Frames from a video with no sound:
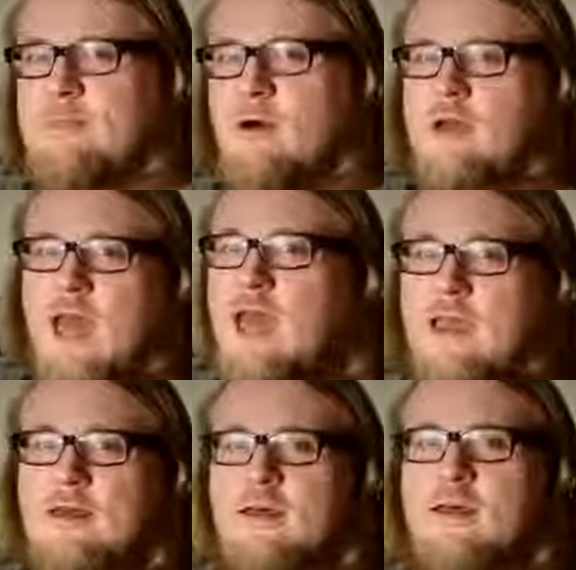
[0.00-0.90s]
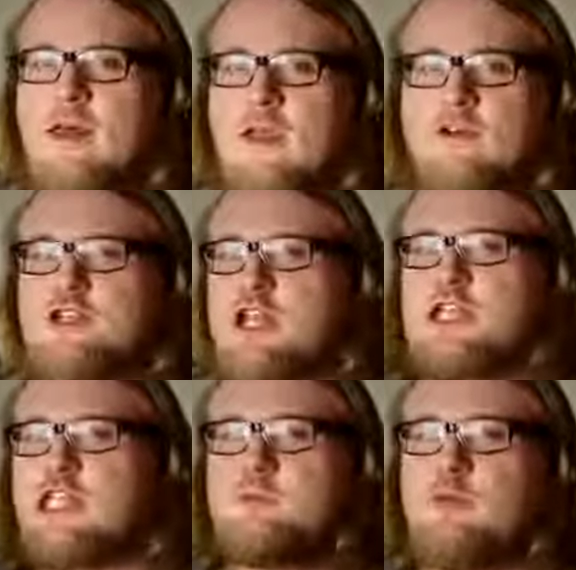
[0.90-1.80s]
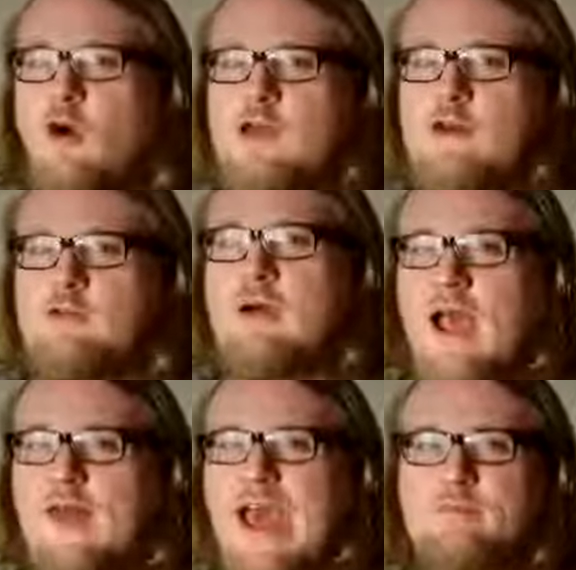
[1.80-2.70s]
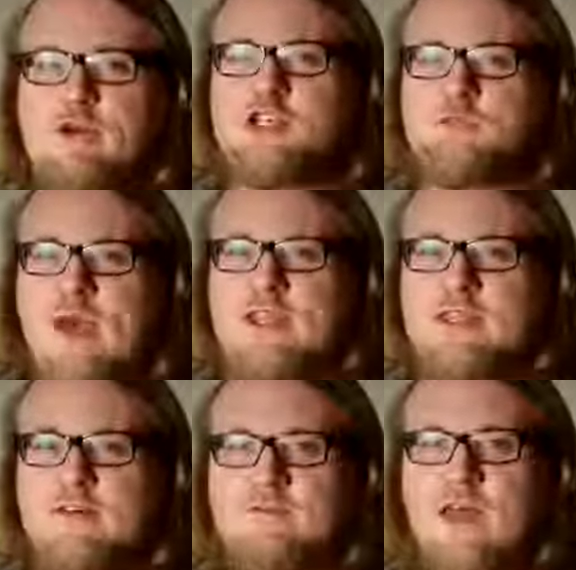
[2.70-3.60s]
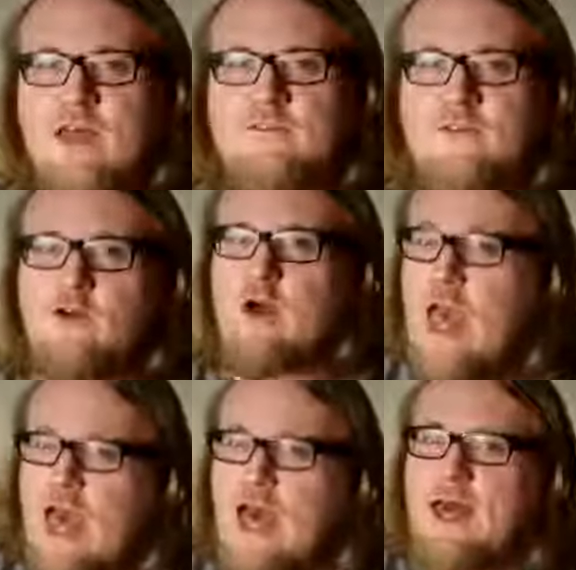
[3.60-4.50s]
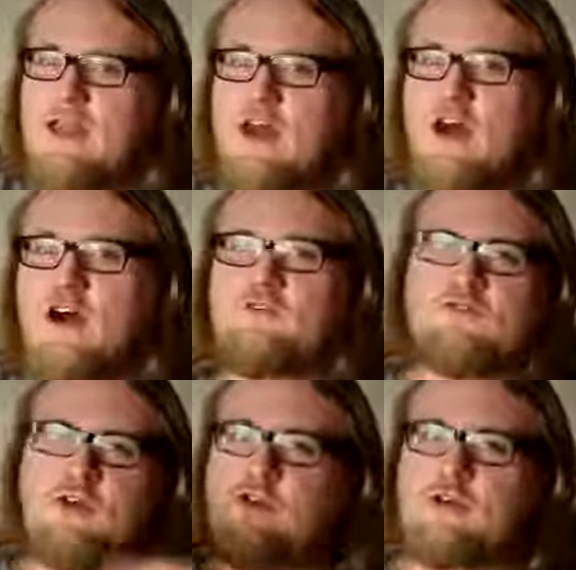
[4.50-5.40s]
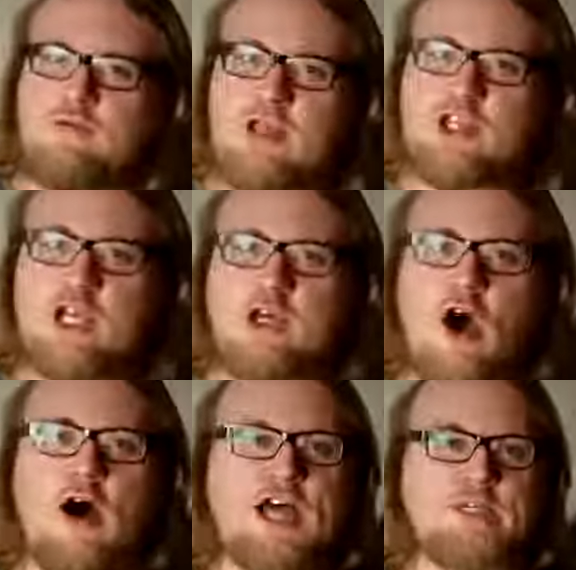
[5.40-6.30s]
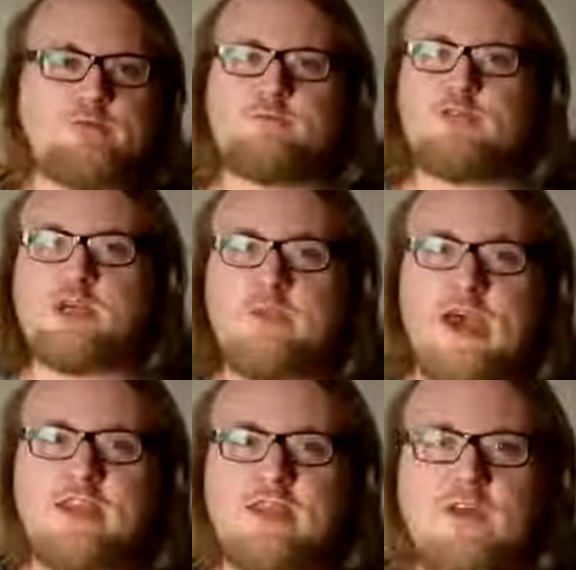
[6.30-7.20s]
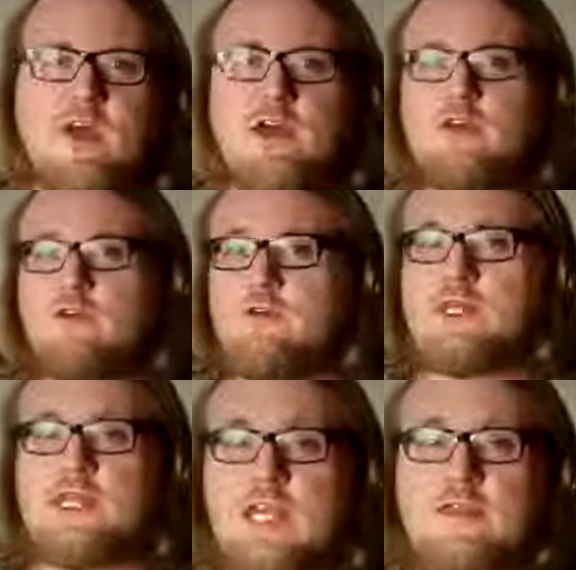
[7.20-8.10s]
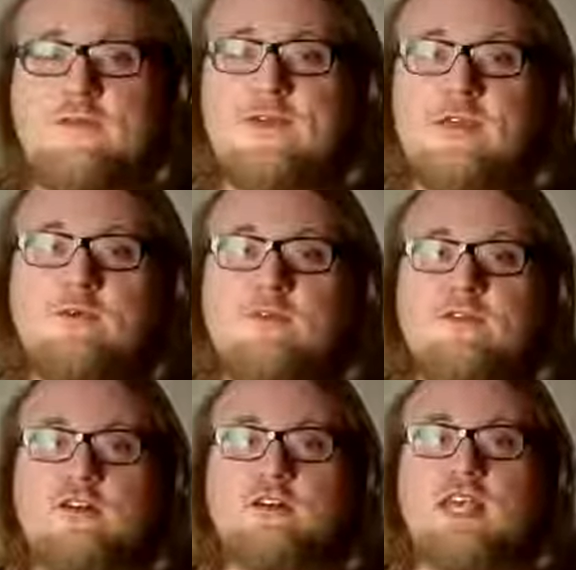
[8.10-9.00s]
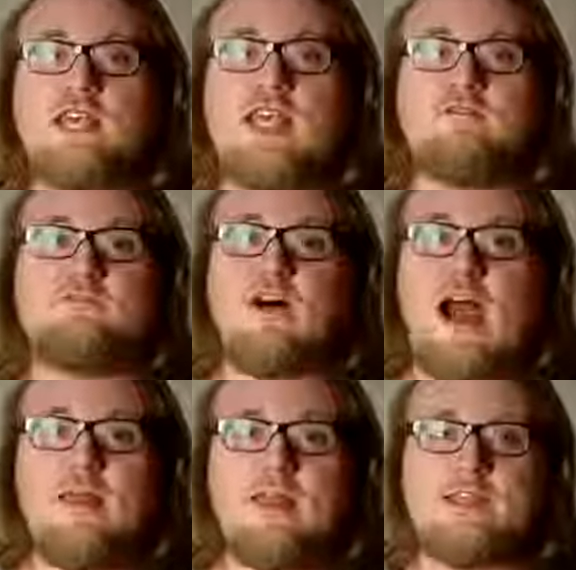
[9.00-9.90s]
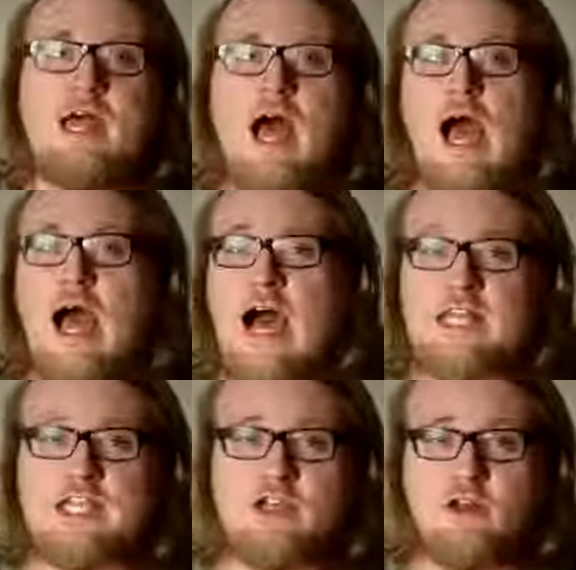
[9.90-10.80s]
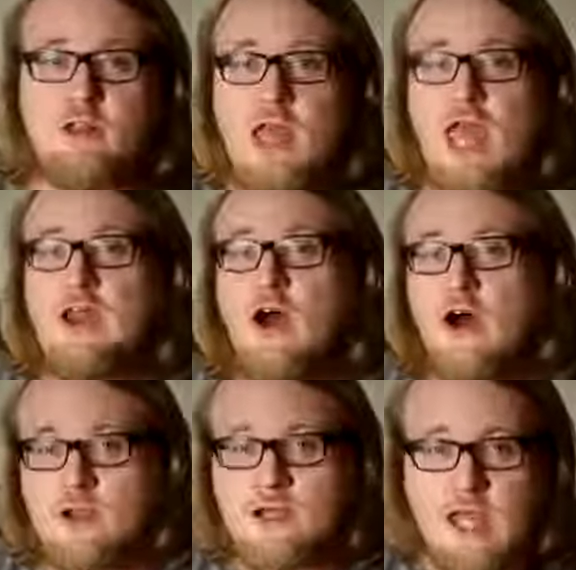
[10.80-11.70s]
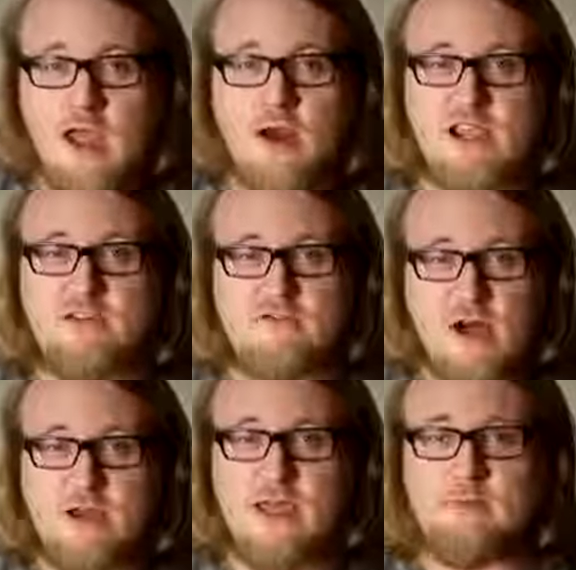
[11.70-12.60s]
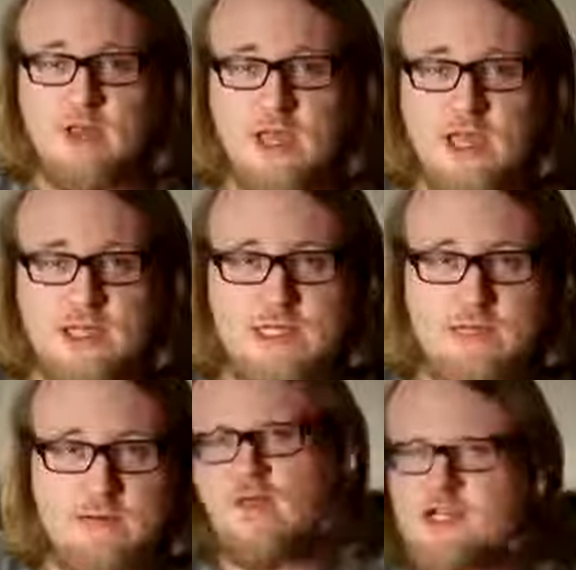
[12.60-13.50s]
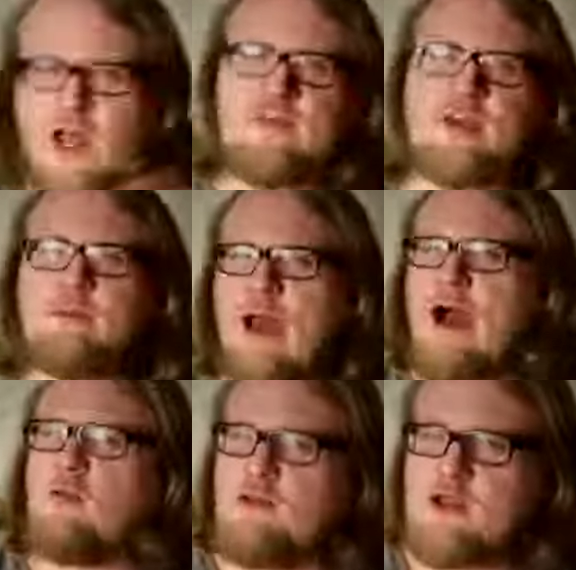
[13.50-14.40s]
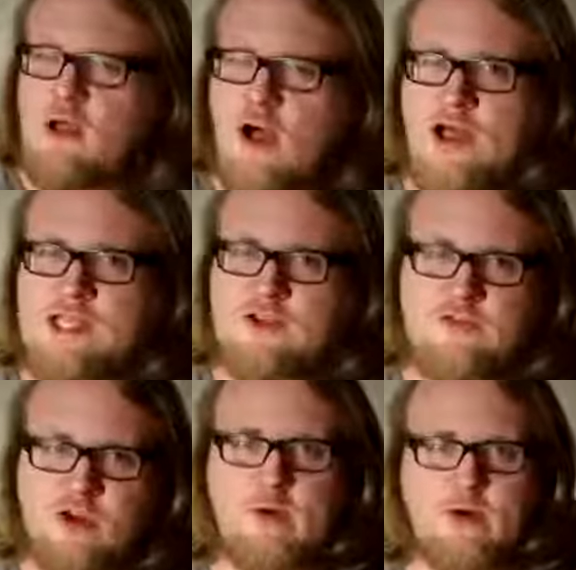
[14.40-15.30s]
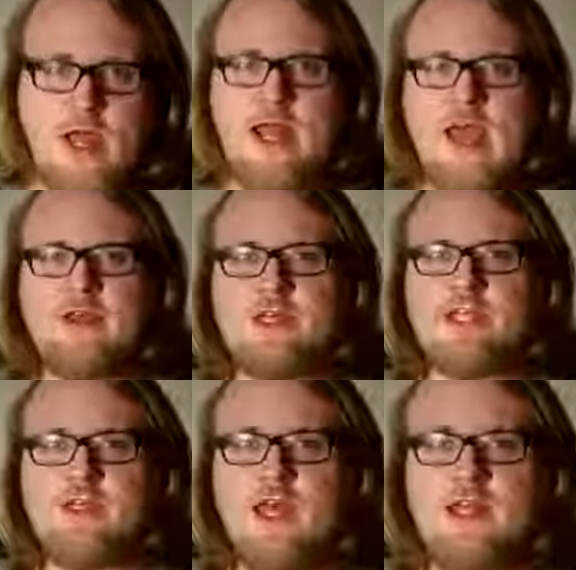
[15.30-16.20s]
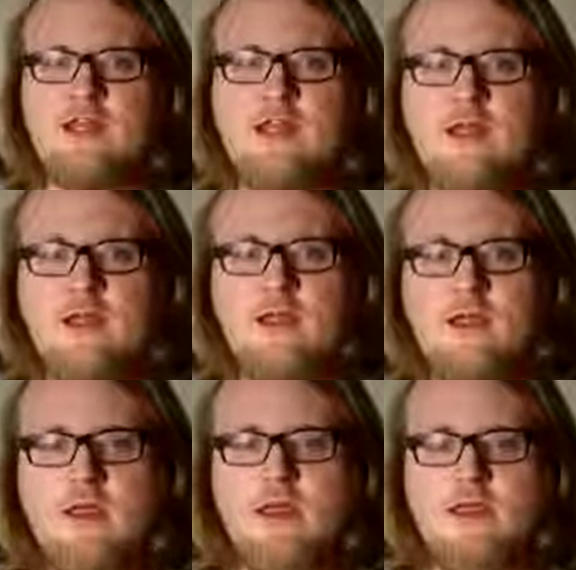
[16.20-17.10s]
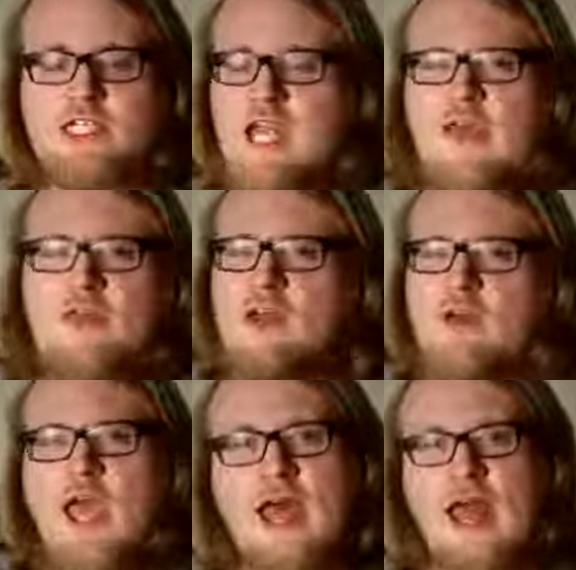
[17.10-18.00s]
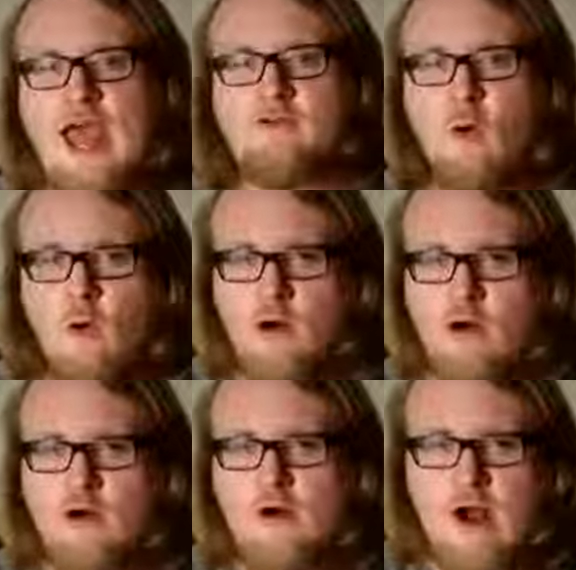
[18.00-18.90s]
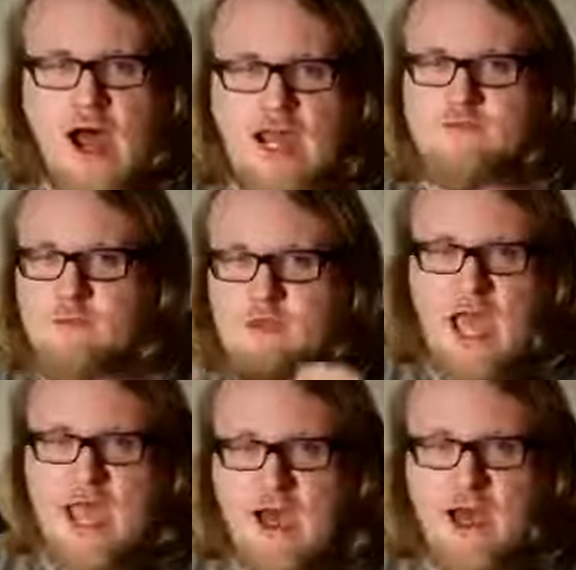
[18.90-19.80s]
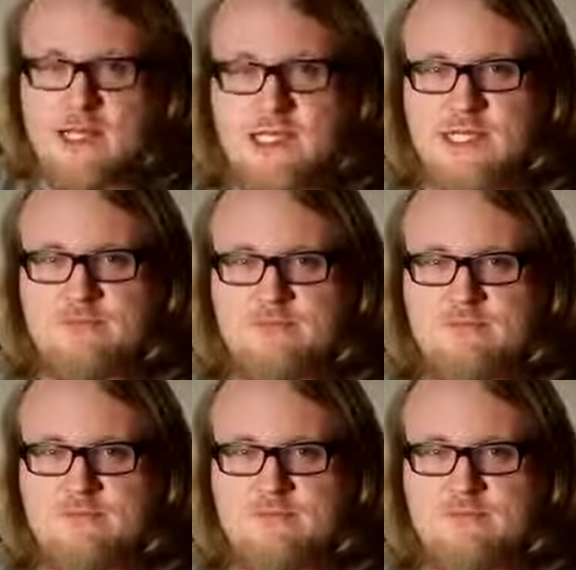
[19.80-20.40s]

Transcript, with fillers: Okay? You're just spoiled by that perspective. If you had a further reaching cosmic perspective, you would see that the universe is a violent, hostile, and uncaring fucking place. And there's nothing about the laws of thermodynamics that say that you can't have order arise from chaos.